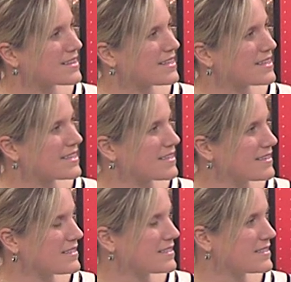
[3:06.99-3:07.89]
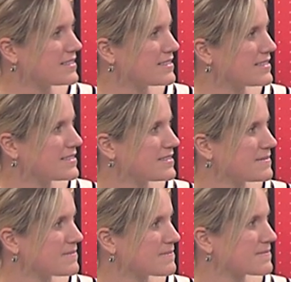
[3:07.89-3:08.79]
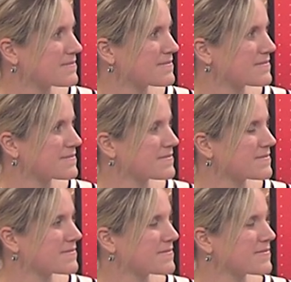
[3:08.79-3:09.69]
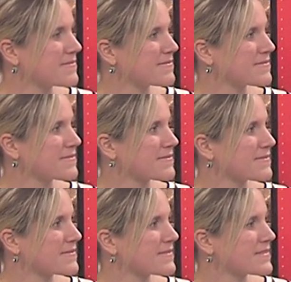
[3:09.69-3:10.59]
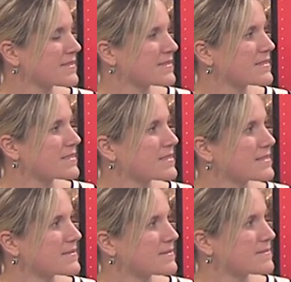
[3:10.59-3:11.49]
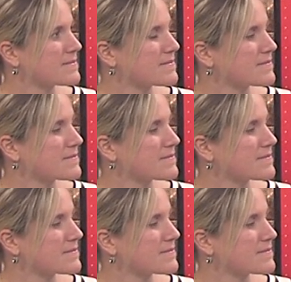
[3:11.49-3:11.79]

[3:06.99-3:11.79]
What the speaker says: [no speech]